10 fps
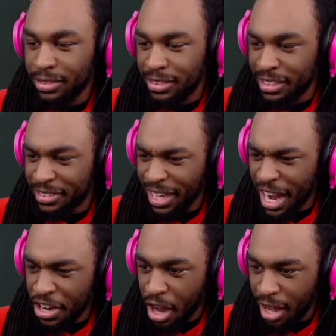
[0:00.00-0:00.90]
D did
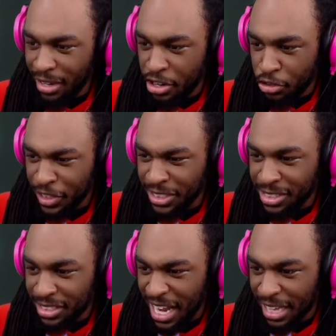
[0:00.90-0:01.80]
I not increase
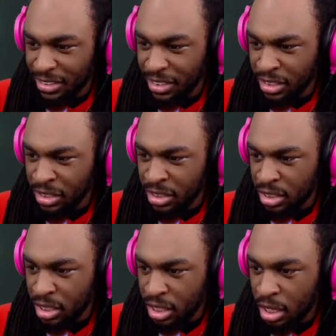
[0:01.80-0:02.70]
the dances?
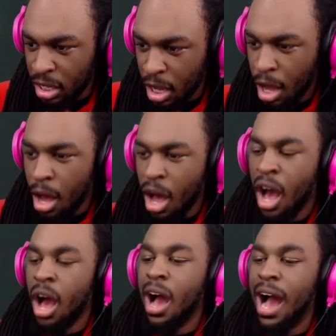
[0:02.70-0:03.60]

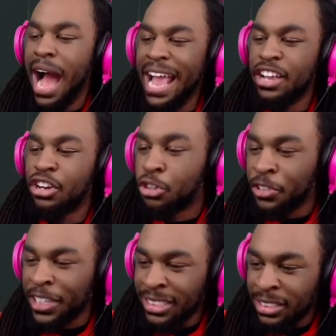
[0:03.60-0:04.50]
I
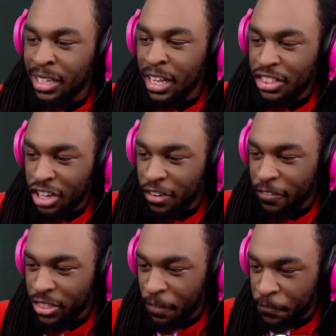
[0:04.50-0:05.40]
increased the
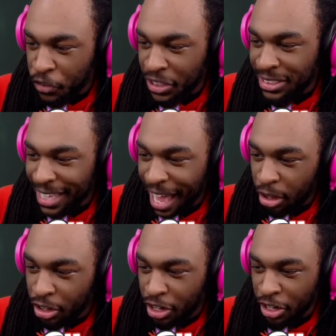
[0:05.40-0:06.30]
the
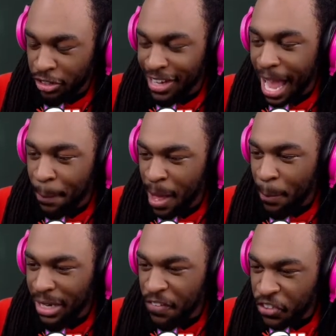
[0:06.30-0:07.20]
freestyle cur rap,
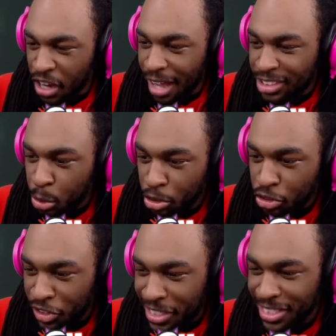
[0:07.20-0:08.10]
but I forgot to
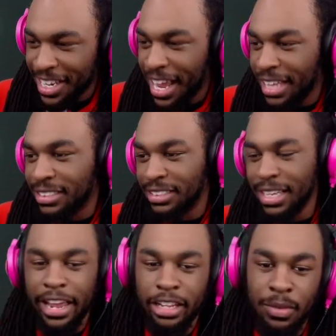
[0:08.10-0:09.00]
increase the dances.
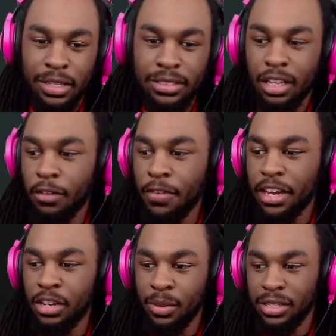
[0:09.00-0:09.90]
I hate myself.
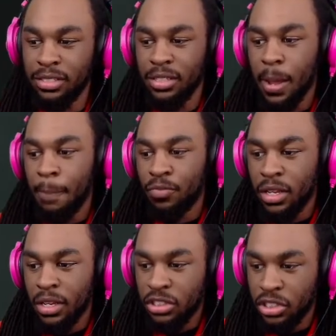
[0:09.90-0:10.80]
Anyways,
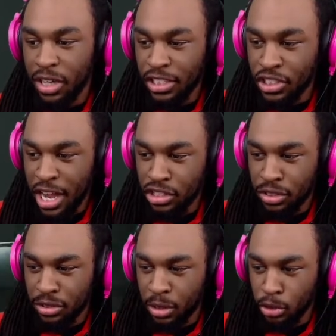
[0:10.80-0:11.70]
should I change
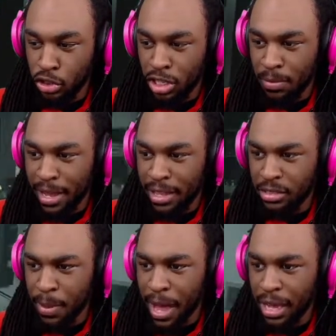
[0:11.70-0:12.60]
the social commands
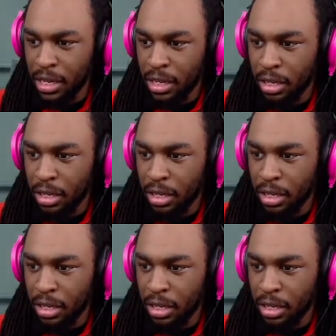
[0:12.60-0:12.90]
back?